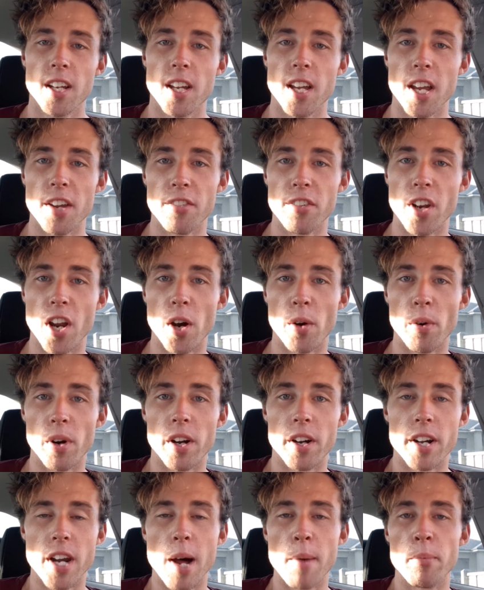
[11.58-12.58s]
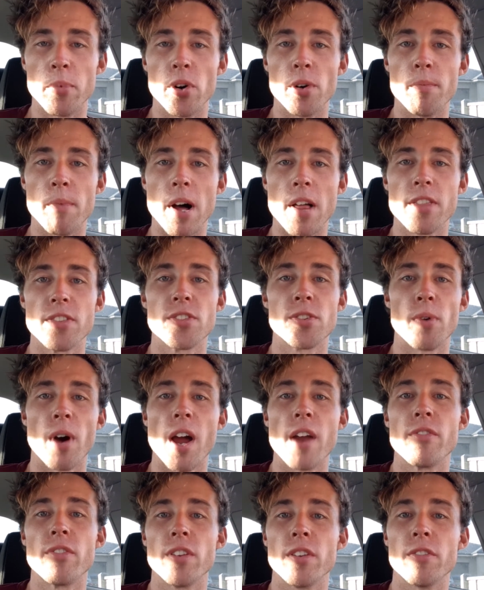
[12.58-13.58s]
Even though we're a number of months
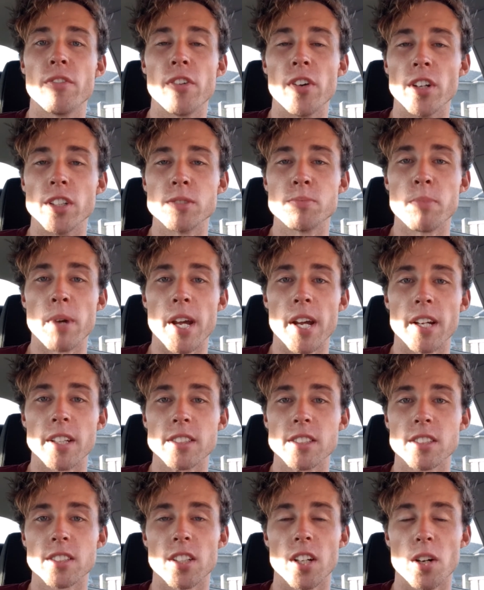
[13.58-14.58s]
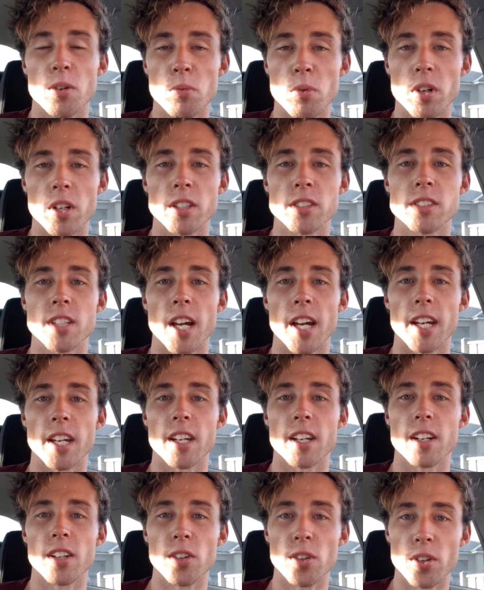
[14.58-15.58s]
away from the first bounce, I want to
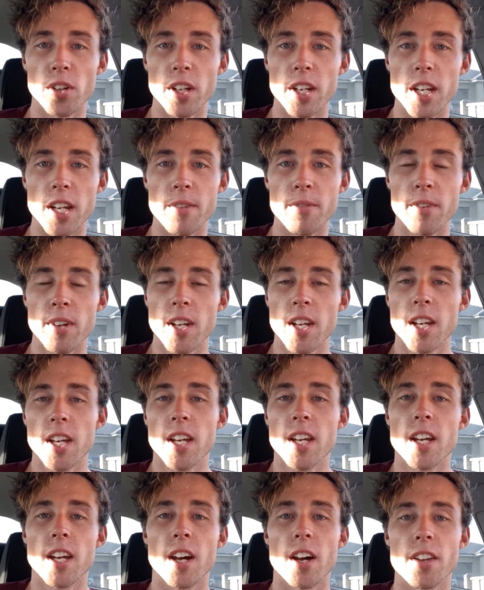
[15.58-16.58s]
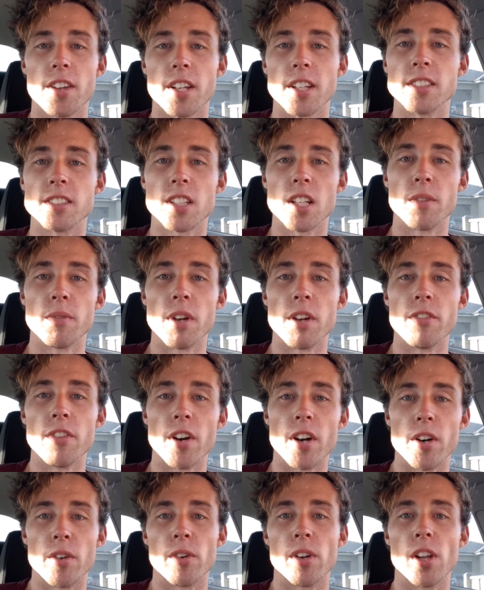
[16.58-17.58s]
take a look at him. I think he's going to be a
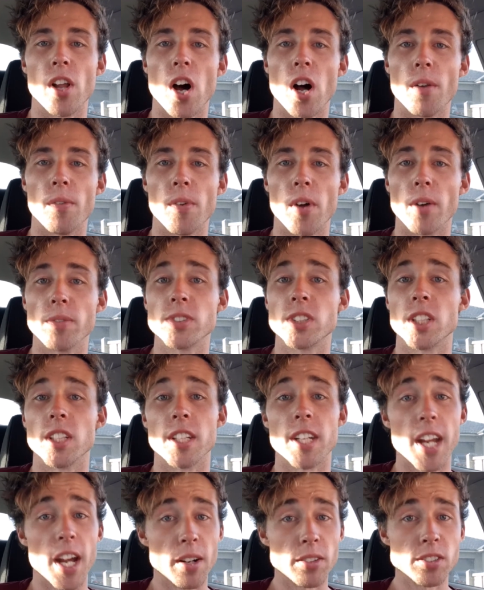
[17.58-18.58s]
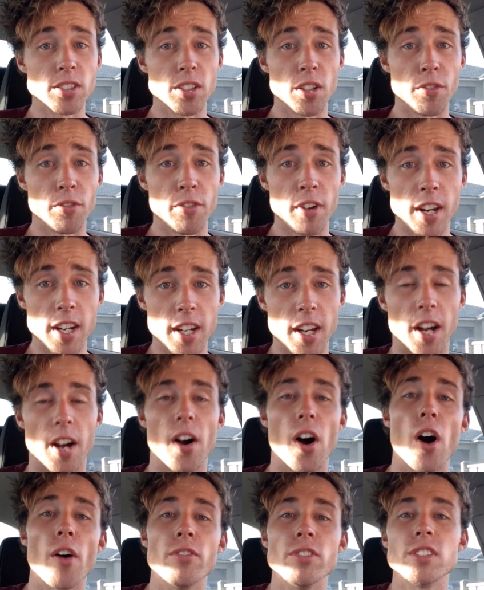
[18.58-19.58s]
very reliable option. Now as a defender,
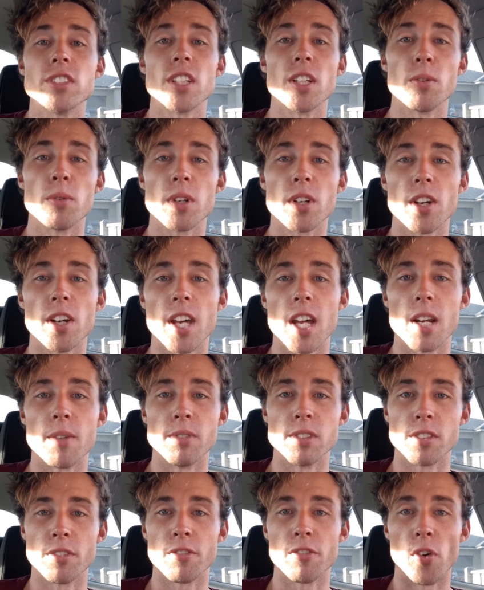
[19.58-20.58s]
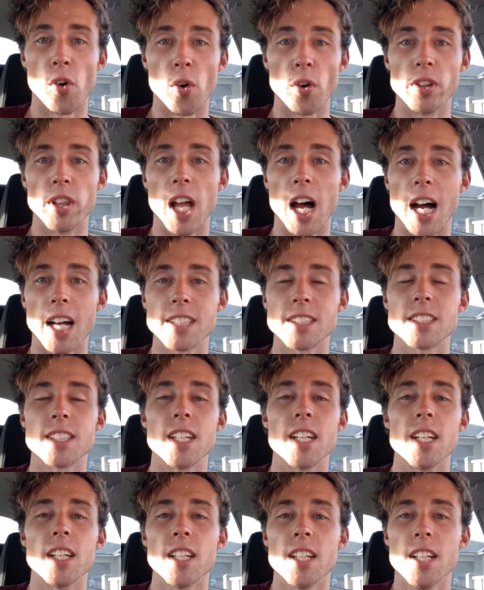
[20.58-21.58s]
obviously we could get him as a forward last
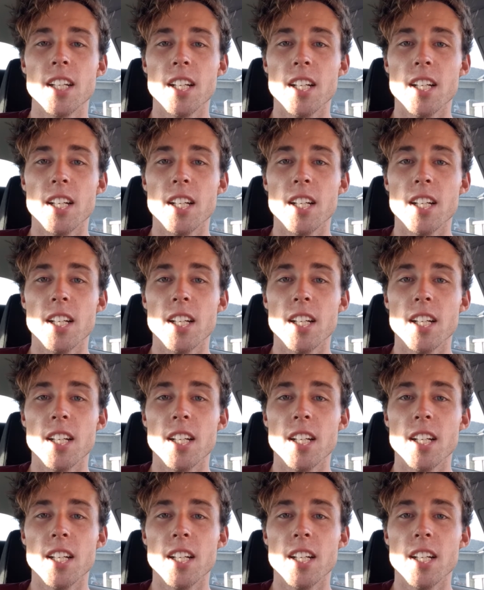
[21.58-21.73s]
year,